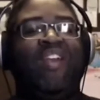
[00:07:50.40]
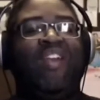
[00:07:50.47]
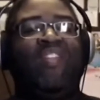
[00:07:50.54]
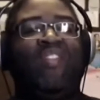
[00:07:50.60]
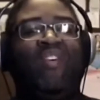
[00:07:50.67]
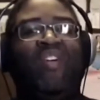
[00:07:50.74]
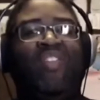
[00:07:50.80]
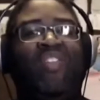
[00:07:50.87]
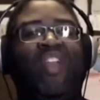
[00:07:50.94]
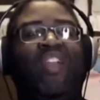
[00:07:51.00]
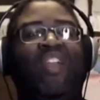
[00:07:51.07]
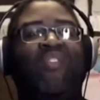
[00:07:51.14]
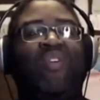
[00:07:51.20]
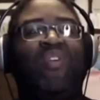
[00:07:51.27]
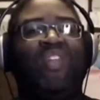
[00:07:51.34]
The only thing I
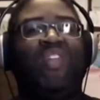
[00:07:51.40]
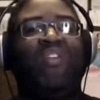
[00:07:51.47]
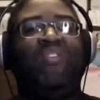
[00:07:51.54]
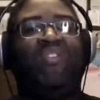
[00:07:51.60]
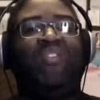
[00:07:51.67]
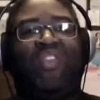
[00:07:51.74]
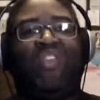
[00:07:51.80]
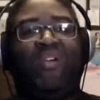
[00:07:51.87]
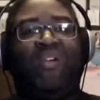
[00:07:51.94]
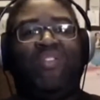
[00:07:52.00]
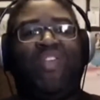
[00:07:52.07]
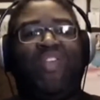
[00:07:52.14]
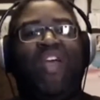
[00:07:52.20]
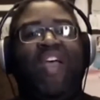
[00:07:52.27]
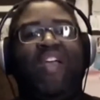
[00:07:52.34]
could really use to deal with
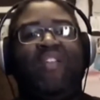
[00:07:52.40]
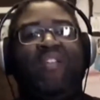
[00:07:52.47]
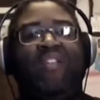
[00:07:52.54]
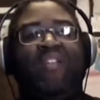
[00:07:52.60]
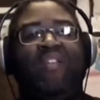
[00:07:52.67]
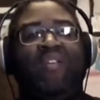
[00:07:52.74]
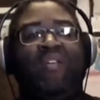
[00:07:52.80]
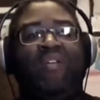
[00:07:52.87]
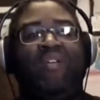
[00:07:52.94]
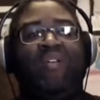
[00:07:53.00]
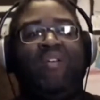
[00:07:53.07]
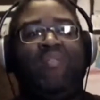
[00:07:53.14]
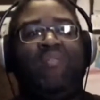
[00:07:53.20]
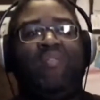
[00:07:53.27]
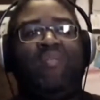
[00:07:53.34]
that
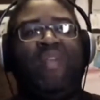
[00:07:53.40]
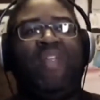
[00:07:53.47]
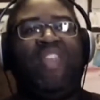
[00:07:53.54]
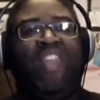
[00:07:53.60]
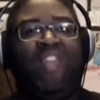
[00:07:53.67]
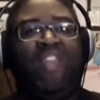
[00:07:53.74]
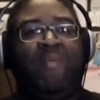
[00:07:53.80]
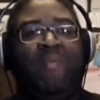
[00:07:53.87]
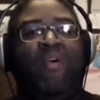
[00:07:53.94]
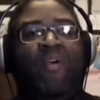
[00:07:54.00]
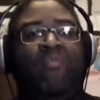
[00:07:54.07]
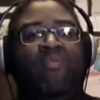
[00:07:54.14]
would be Nemo.